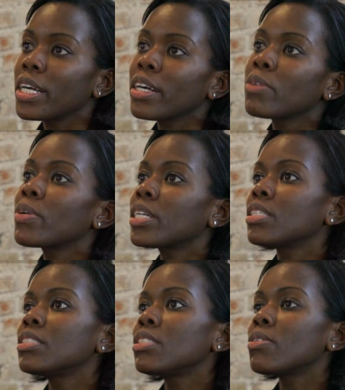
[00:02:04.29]
there, I went
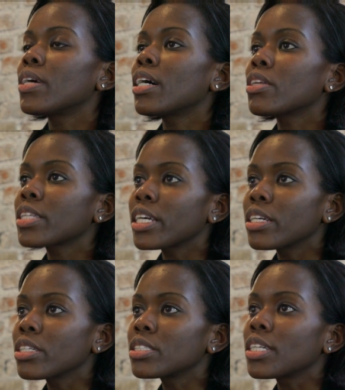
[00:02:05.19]
into a
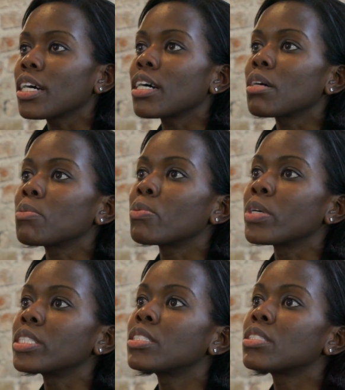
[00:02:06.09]
healthcare job,
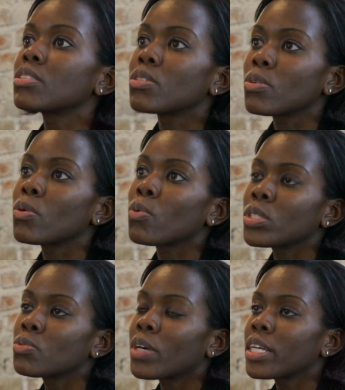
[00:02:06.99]
which
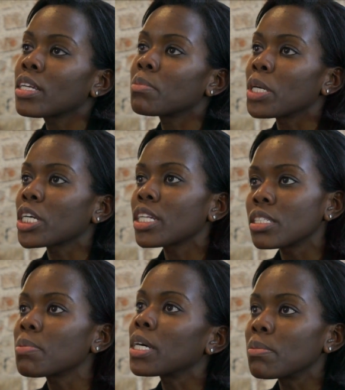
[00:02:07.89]
was running a marketing
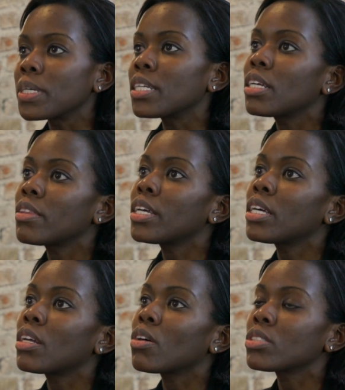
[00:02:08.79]
department, and
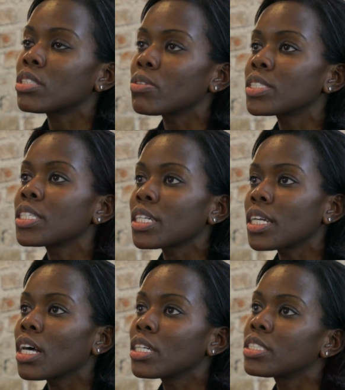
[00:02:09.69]
then also a
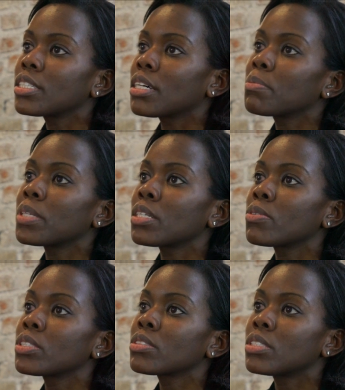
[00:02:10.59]
technology company,
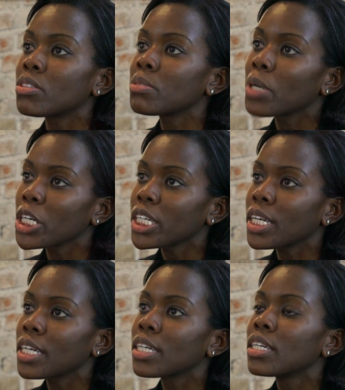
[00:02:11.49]
which was doing
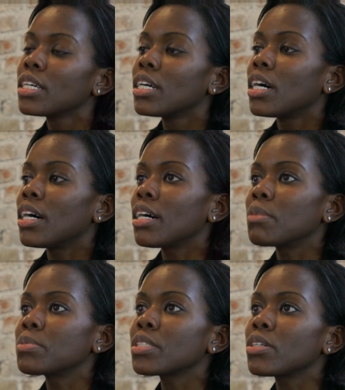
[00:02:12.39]
marketing.
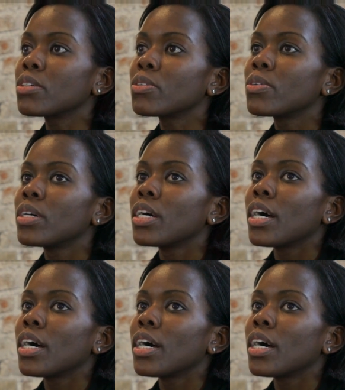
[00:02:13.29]
So